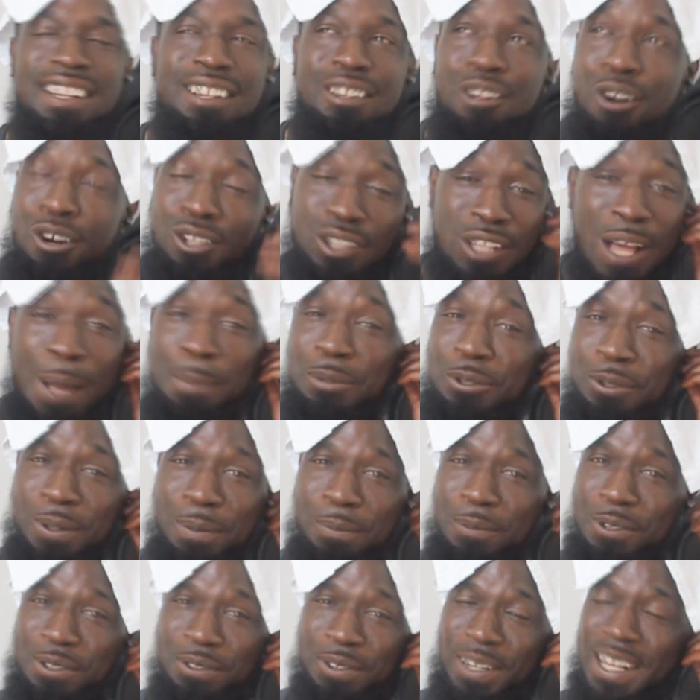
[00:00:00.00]
locked up
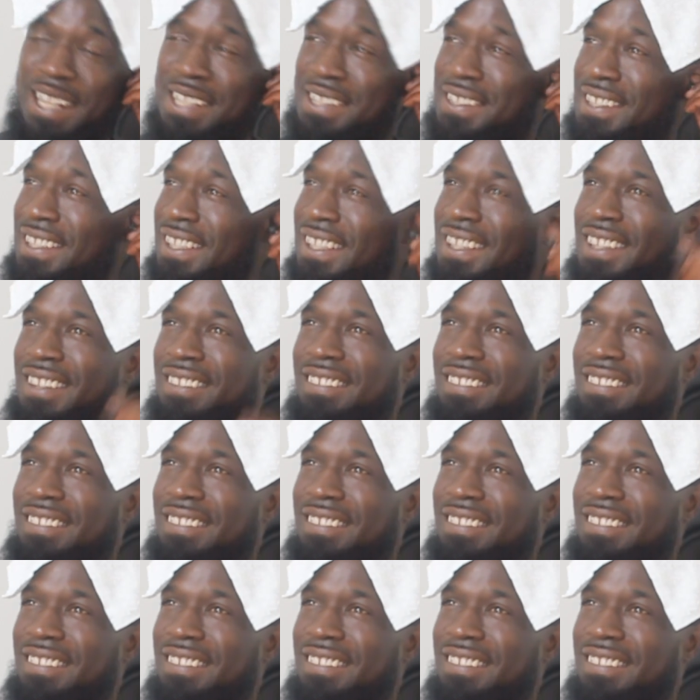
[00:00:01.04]
trip was crazy.